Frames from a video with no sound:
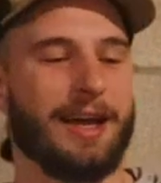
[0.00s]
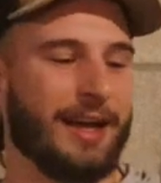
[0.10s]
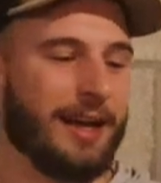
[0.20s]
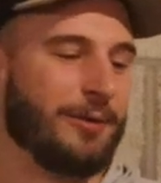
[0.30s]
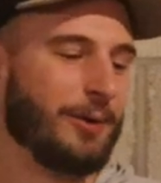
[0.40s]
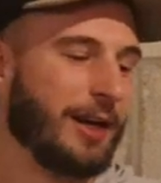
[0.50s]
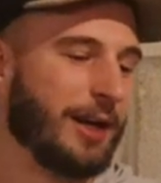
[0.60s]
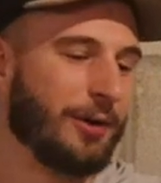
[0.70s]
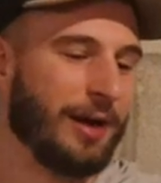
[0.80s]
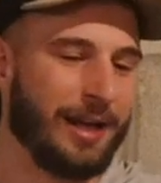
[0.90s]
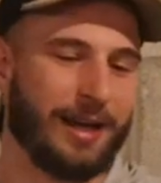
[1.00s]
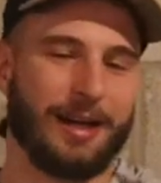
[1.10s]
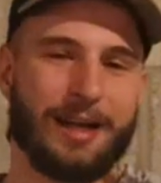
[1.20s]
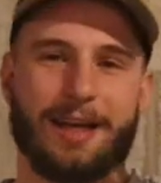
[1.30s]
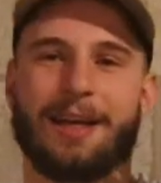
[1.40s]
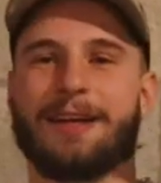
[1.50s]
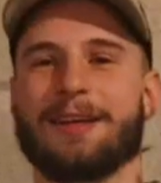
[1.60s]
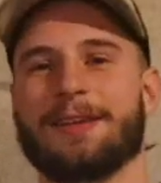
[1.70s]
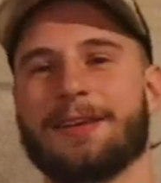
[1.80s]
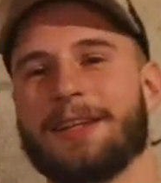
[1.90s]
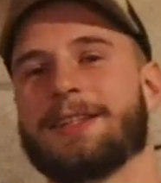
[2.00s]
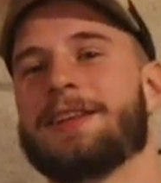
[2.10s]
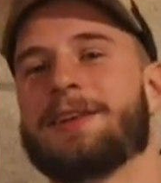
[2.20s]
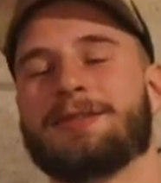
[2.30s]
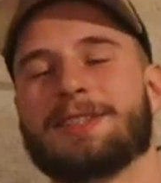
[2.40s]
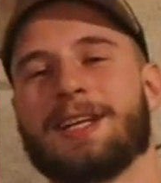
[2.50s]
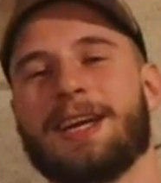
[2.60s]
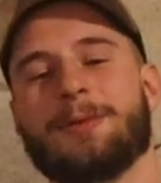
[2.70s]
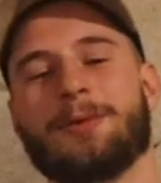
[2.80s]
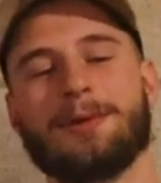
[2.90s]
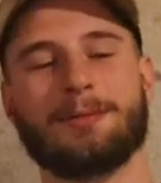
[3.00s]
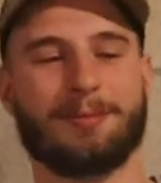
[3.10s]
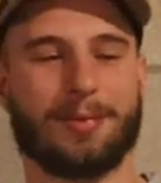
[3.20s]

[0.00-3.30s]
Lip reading: And we're going to go ahead and get these off the table,